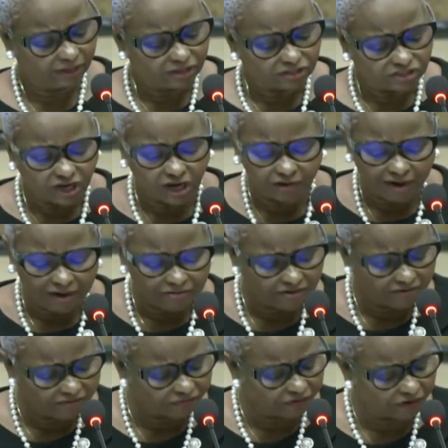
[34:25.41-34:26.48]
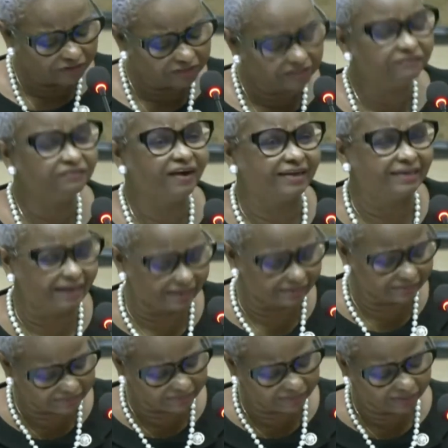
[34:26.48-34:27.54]
So I refer to
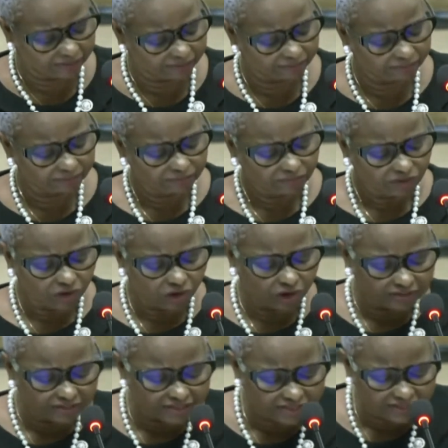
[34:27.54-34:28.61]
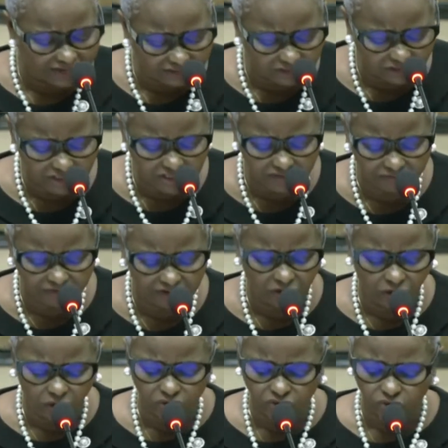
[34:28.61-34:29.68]
financing, concessions for
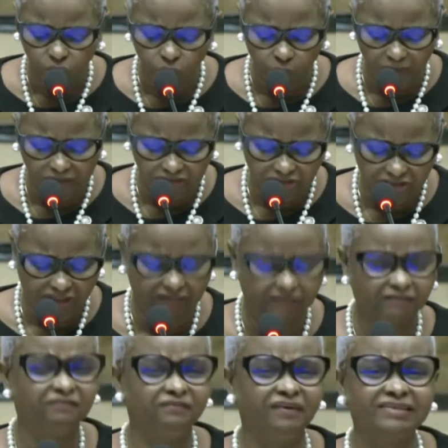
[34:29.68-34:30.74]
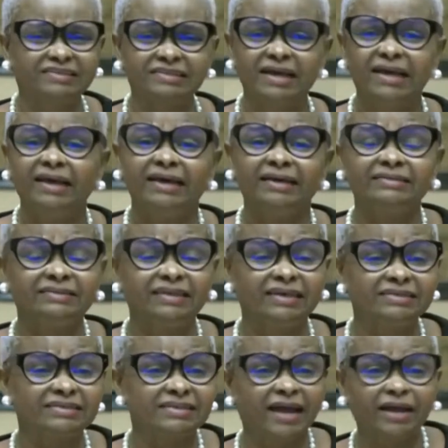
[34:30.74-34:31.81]
those who wish to invest in
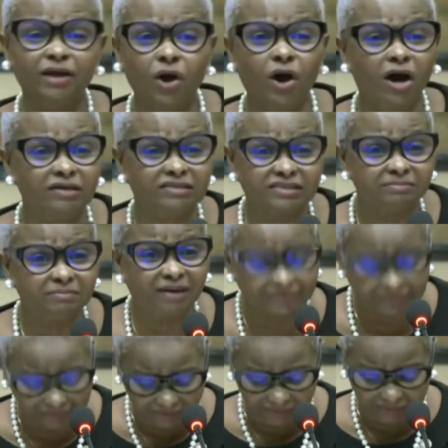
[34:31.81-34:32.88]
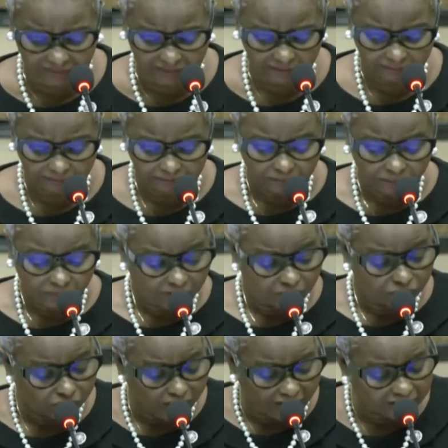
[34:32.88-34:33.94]
things like cosmetics,
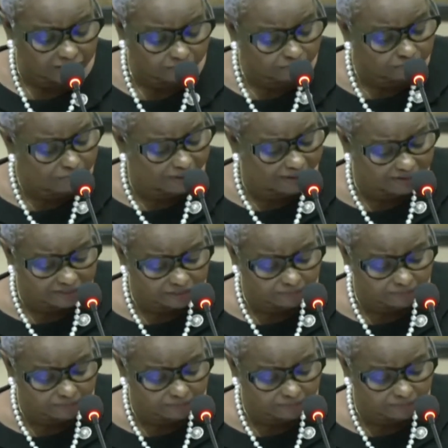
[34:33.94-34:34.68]
rice-based